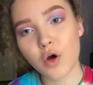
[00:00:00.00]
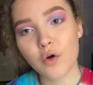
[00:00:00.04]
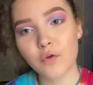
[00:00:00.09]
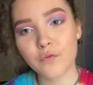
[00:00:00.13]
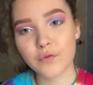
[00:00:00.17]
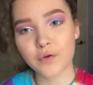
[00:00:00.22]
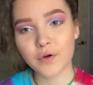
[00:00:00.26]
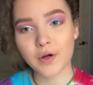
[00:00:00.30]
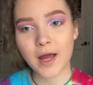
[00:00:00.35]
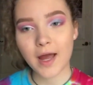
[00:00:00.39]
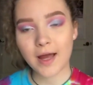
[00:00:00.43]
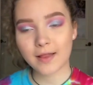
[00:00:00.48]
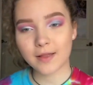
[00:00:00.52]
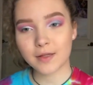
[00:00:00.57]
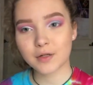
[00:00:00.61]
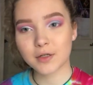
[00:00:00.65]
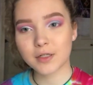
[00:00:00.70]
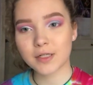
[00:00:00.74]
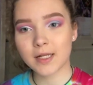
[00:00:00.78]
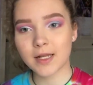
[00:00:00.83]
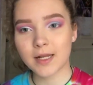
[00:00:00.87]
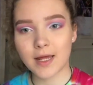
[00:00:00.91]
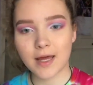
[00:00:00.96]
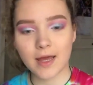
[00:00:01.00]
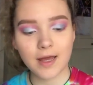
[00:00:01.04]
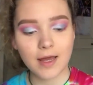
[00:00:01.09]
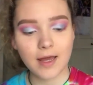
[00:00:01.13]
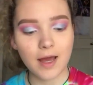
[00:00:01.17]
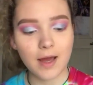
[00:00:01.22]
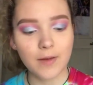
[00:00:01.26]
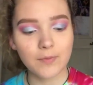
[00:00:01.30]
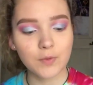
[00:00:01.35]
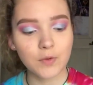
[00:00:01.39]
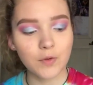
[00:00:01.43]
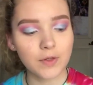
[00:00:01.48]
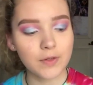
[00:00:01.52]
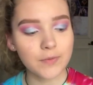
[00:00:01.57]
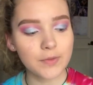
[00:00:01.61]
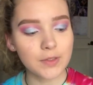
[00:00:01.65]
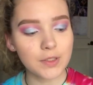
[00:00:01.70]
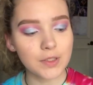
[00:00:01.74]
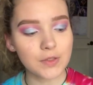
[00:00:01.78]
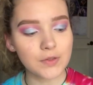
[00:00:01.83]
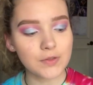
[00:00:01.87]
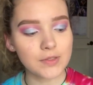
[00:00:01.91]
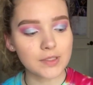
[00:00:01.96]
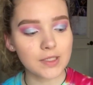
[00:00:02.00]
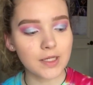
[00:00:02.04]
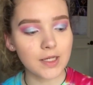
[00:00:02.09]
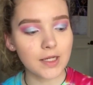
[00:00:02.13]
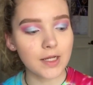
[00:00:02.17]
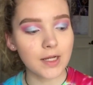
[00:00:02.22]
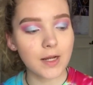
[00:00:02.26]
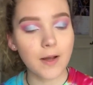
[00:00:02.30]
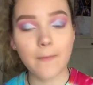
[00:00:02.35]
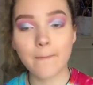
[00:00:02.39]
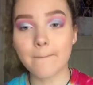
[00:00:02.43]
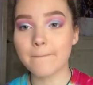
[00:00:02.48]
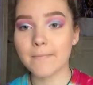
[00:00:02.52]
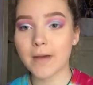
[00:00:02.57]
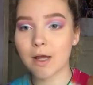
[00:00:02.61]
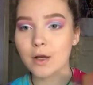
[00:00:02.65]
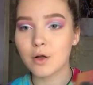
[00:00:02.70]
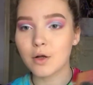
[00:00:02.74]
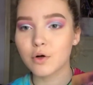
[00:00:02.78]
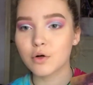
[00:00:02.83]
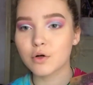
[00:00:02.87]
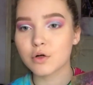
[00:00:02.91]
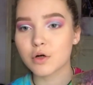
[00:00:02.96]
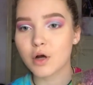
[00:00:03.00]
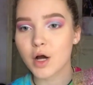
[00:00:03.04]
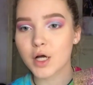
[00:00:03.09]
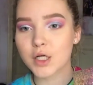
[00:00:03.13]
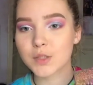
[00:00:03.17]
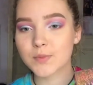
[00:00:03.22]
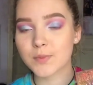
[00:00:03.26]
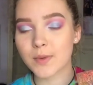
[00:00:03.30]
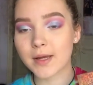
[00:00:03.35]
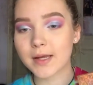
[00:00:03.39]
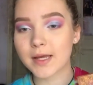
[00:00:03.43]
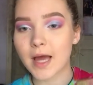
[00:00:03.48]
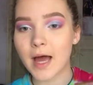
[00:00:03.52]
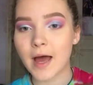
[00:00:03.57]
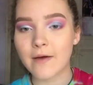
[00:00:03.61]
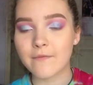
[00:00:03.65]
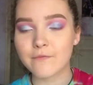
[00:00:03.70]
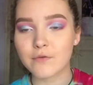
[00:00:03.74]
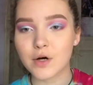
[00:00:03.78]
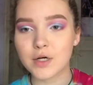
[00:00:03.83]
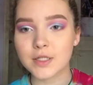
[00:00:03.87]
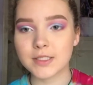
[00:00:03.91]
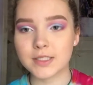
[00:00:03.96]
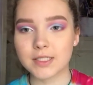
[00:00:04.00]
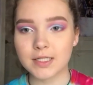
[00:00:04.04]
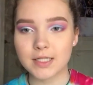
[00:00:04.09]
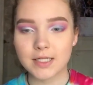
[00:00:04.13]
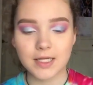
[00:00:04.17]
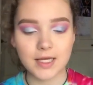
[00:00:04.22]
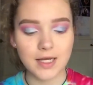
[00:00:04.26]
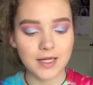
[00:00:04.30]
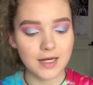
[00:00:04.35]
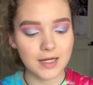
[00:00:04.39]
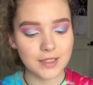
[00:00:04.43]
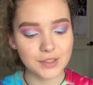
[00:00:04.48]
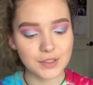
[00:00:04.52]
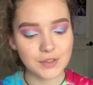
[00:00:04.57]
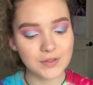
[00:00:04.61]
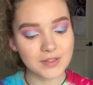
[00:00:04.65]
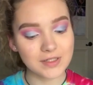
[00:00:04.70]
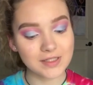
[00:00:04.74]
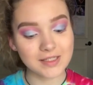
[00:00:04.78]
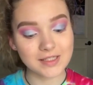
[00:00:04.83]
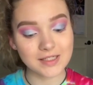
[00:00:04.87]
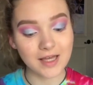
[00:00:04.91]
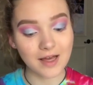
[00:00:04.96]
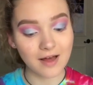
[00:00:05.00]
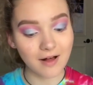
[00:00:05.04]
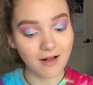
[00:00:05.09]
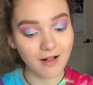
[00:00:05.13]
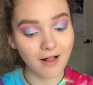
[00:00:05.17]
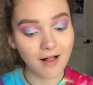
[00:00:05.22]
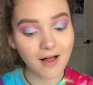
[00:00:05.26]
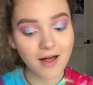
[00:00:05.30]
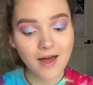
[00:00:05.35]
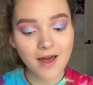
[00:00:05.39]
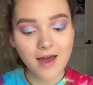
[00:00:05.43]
So for highlighter today, I'm going to be using Metal Crush by Kat Von D, and as you can tell,